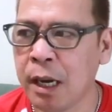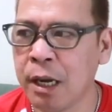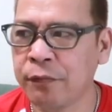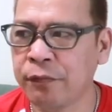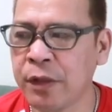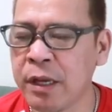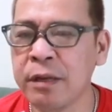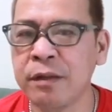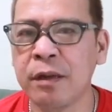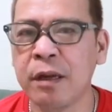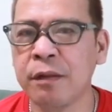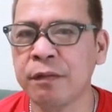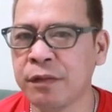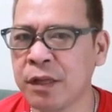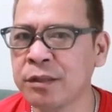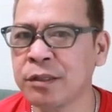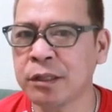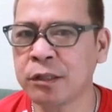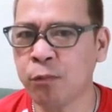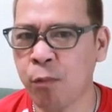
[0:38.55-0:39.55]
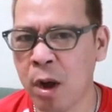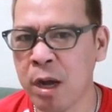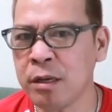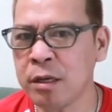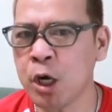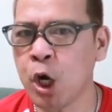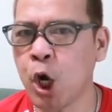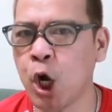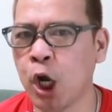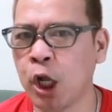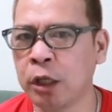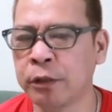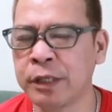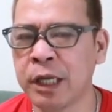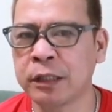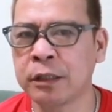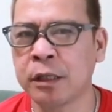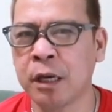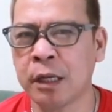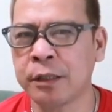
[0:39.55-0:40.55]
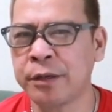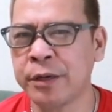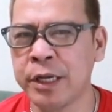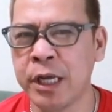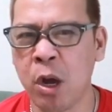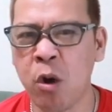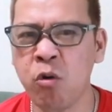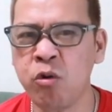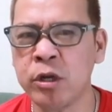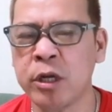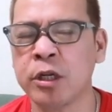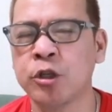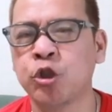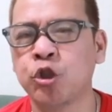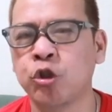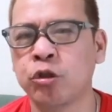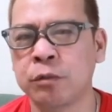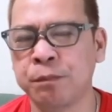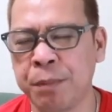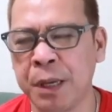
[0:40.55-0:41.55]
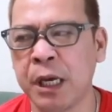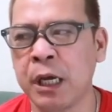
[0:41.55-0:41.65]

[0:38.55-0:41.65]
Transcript: I think this is one girl that cat Riona should